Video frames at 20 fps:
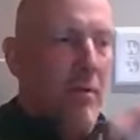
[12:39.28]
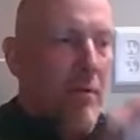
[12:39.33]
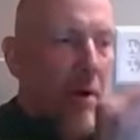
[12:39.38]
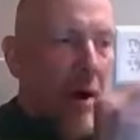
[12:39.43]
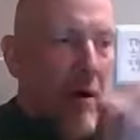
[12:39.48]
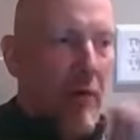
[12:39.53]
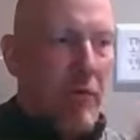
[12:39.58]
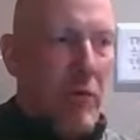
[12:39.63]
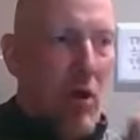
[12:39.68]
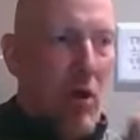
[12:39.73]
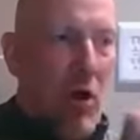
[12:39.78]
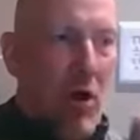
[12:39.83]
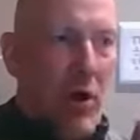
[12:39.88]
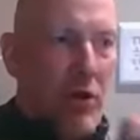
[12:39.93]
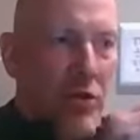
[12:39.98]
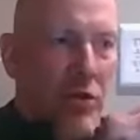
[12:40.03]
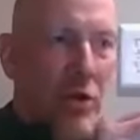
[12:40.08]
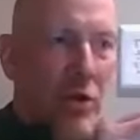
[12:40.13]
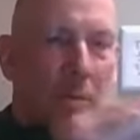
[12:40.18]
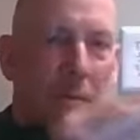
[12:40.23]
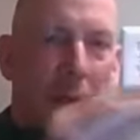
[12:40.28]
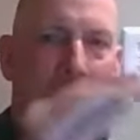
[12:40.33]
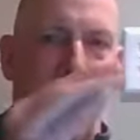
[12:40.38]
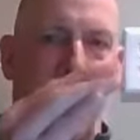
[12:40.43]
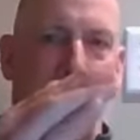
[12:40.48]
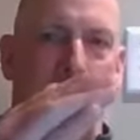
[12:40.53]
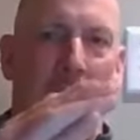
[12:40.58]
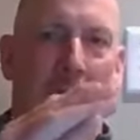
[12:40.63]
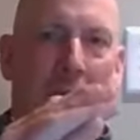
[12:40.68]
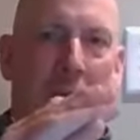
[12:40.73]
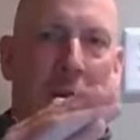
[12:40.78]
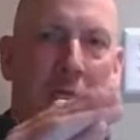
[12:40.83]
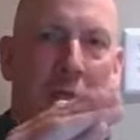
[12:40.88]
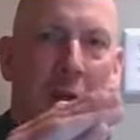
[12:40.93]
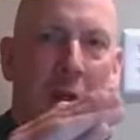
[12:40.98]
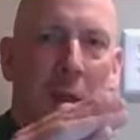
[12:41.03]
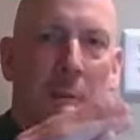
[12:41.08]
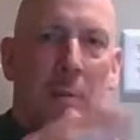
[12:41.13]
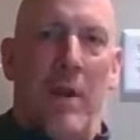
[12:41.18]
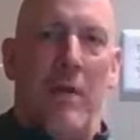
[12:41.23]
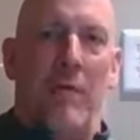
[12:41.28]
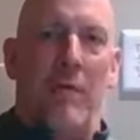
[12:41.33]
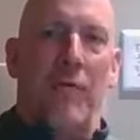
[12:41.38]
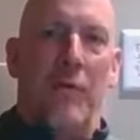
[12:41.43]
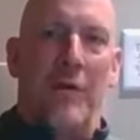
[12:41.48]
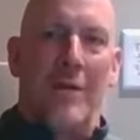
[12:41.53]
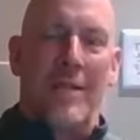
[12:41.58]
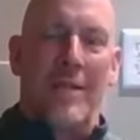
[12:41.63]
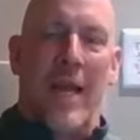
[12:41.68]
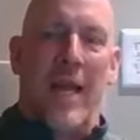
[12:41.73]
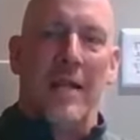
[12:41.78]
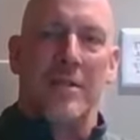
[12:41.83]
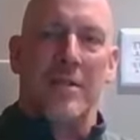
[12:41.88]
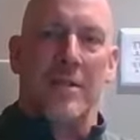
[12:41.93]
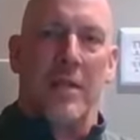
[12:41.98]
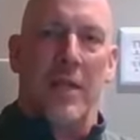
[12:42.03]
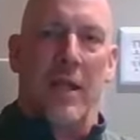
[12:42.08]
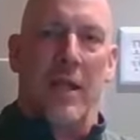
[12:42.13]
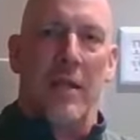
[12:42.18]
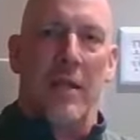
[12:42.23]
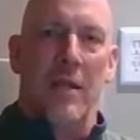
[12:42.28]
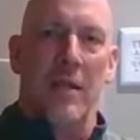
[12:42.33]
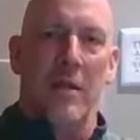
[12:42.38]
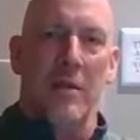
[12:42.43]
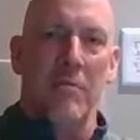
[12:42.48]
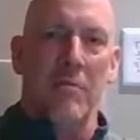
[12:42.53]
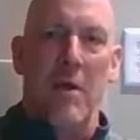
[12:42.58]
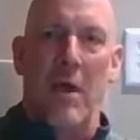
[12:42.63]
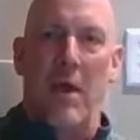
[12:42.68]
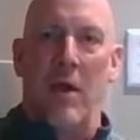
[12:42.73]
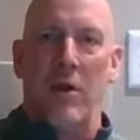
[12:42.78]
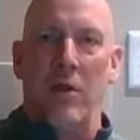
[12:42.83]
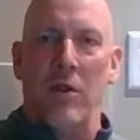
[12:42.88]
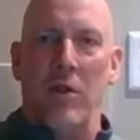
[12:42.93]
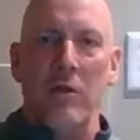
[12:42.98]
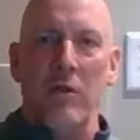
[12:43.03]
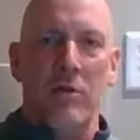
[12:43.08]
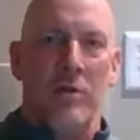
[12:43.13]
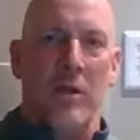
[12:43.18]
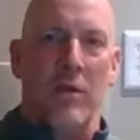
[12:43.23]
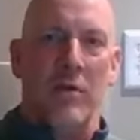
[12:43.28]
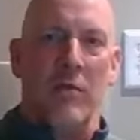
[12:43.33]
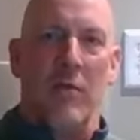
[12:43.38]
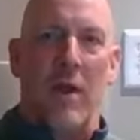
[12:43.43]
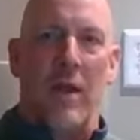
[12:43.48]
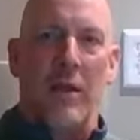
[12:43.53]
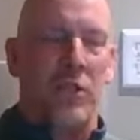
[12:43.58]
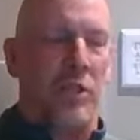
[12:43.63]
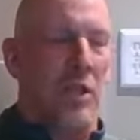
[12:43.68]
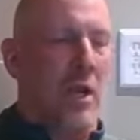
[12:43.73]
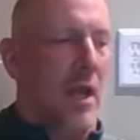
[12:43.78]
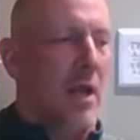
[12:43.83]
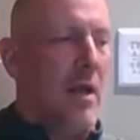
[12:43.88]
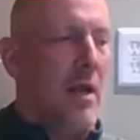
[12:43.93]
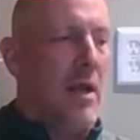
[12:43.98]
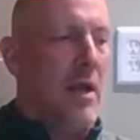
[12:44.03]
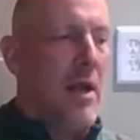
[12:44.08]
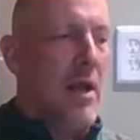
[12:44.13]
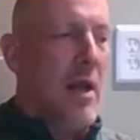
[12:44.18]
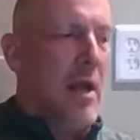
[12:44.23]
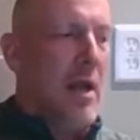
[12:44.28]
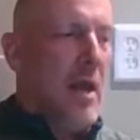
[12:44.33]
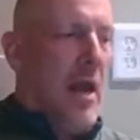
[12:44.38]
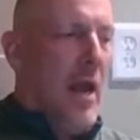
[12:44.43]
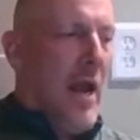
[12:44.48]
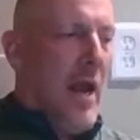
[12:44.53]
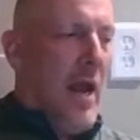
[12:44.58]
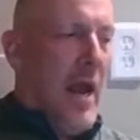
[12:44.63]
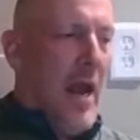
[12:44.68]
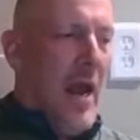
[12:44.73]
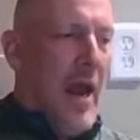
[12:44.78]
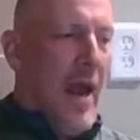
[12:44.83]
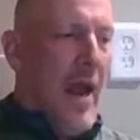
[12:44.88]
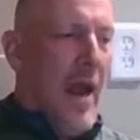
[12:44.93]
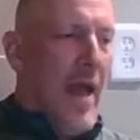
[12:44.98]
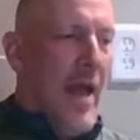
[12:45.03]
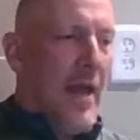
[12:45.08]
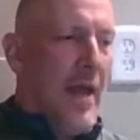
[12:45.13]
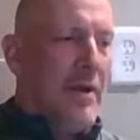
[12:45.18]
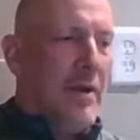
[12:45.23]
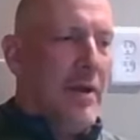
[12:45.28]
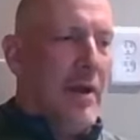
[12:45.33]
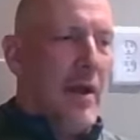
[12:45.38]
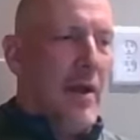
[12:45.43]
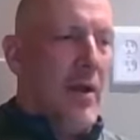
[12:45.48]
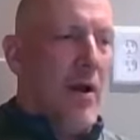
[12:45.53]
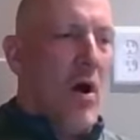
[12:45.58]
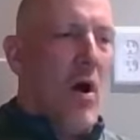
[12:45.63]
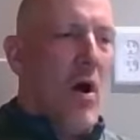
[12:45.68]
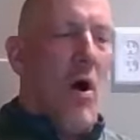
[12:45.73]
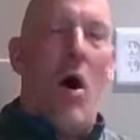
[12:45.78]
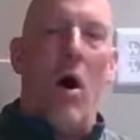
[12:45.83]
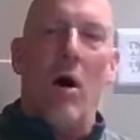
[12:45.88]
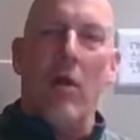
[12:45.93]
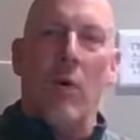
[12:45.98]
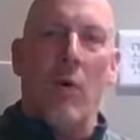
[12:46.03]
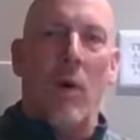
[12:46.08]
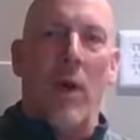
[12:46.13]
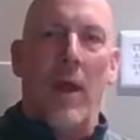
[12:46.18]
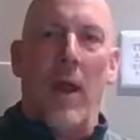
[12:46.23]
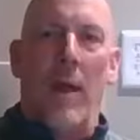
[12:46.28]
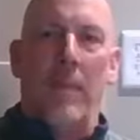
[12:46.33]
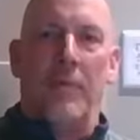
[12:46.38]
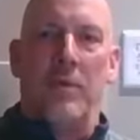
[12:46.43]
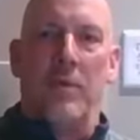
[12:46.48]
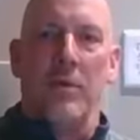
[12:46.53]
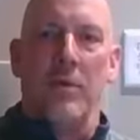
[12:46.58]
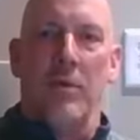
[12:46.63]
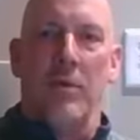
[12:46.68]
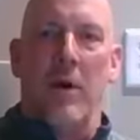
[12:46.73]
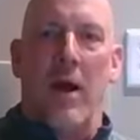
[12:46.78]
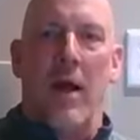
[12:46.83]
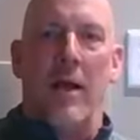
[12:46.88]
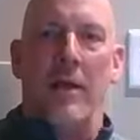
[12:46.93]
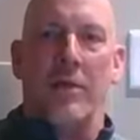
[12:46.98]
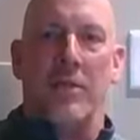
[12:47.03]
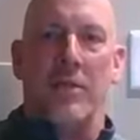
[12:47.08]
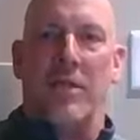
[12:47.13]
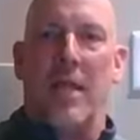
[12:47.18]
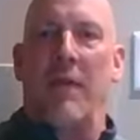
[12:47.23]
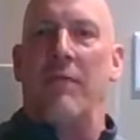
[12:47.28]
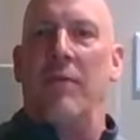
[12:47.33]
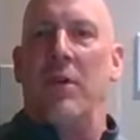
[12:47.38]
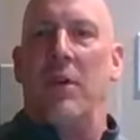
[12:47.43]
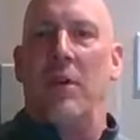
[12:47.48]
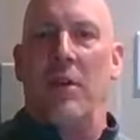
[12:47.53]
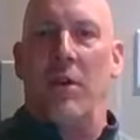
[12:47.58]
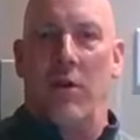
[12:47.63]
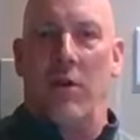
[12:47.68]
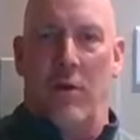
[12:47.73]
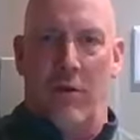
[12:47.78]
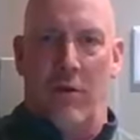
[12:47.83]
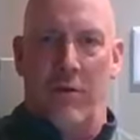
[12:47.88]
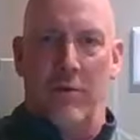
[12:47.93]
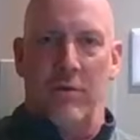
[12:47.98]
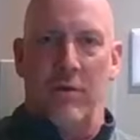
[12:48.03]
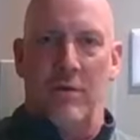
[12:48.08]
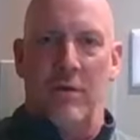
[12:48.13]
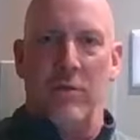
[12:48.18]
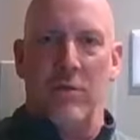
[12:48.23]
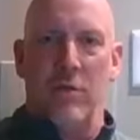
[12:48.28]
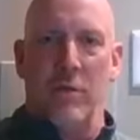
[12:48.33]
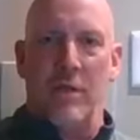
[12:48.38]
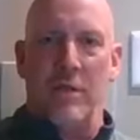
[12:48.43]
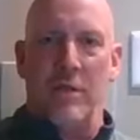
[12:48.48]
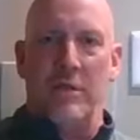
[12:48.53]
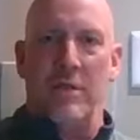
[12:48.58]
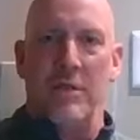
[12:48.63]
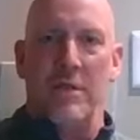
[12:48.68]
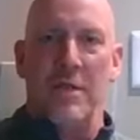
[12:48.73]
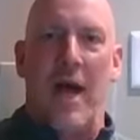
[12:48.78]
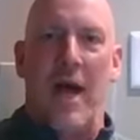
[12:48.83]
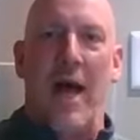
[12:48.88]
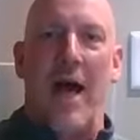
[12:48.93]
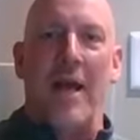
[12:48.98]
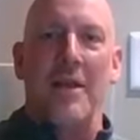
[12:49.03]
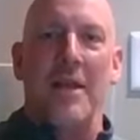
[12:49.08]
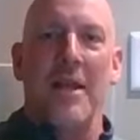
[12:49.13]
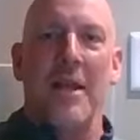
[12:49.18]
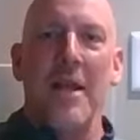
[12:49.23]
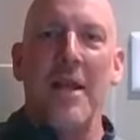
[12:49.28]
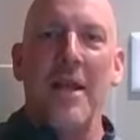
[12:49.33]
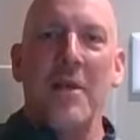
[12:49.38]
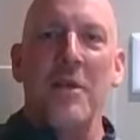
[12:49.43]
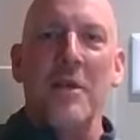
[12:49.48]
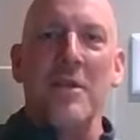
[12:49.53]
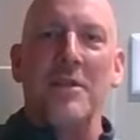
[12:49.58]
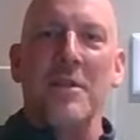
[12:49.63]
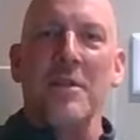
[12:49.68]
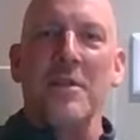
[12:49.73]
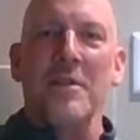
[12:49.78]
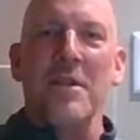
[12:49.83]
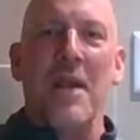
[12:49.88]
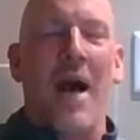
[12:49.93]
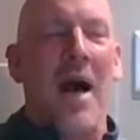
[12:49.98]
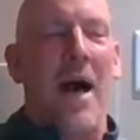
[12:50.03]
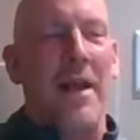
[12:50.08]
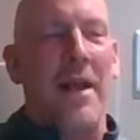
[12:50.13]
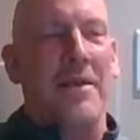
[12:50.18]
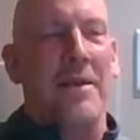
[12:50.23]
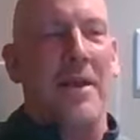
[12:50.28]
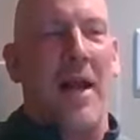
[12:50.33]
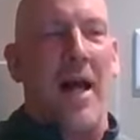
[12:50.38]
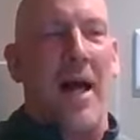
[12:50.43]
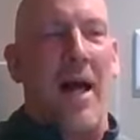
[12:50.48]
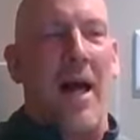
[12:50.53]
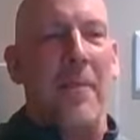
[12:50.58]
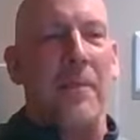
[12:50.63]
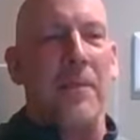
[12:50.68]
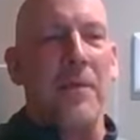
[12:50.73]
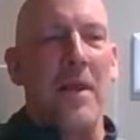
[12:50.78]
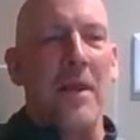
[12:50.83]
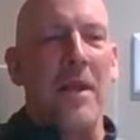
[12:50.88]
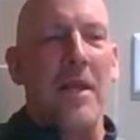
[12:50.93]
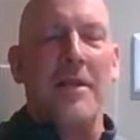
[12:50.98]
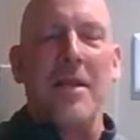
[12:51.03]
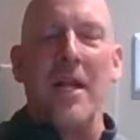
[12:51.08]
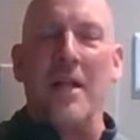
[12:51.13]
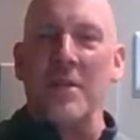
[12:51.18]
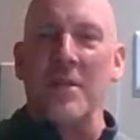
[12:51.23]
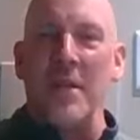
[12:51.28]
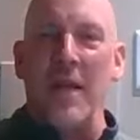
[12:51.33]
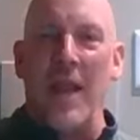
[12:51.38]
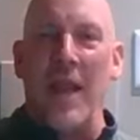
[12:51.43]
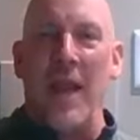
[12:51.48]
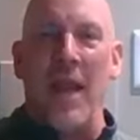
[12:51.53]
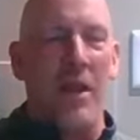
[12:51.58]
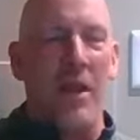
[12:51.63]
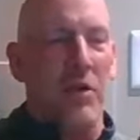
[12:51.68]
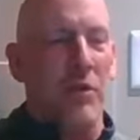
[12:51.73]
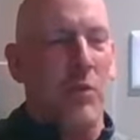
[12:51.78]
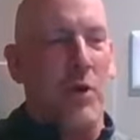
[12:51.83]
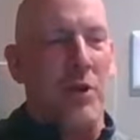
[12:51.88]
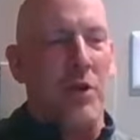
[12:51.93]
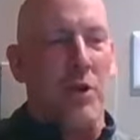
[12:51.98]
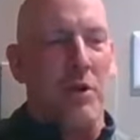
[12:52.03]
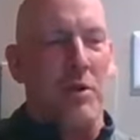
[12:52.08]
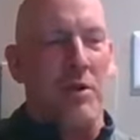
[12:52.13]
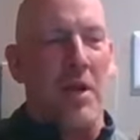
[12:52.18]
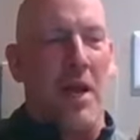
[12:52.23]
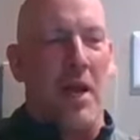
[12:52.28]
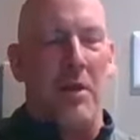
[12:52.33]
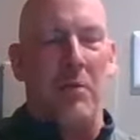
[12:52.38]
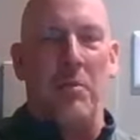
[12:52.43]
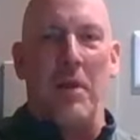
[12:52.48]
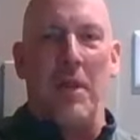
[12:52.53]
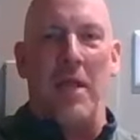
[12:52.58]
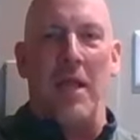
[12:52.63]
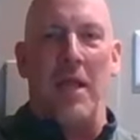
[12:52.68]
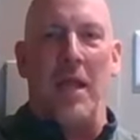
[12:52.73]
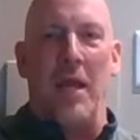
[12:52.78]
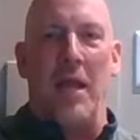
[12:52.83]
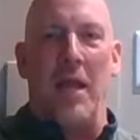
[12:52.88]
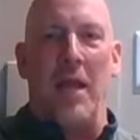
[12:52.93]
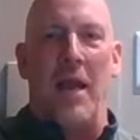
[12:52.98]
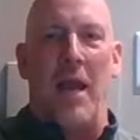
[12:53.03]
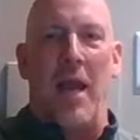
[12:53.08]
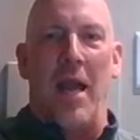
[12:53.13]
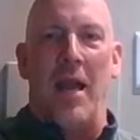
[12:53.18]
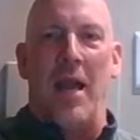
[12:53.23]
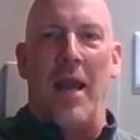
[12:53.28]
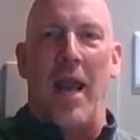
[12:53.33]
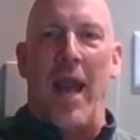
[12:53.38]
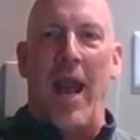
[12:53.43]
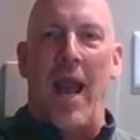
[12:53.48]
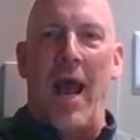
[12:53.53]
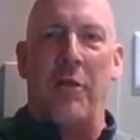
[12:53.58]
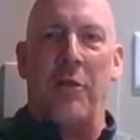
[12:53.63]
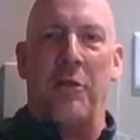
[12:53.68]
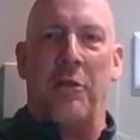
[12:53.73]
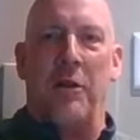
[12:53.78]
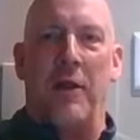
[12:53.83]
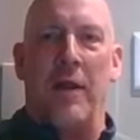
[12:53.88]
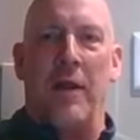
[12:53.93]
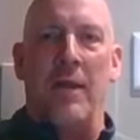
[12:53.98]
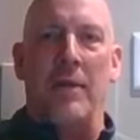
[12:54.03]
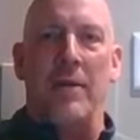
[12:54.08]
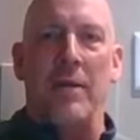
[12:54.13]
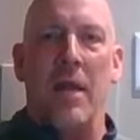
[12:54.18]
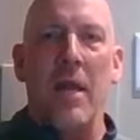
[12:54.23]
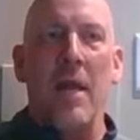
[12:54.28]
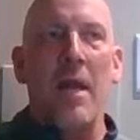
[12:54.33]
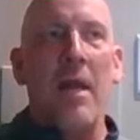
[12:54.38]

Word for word: of long term athletic development for testing that are used in Russia and all the way up to uh, 70 year olds. So this is not, this is not, uh, it doesn't end when you're done being an, an athlete